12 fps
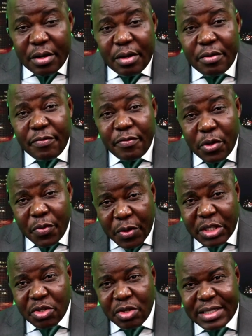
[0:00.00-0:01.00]
for
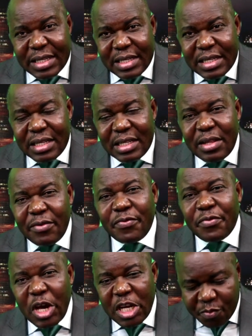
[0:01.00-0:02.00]
this reason, the
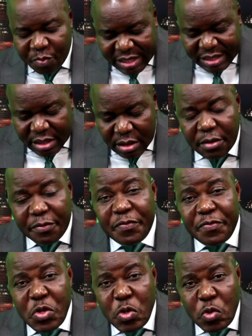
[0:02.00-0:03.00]
French president
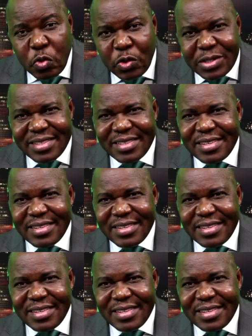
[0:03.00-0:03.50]
refused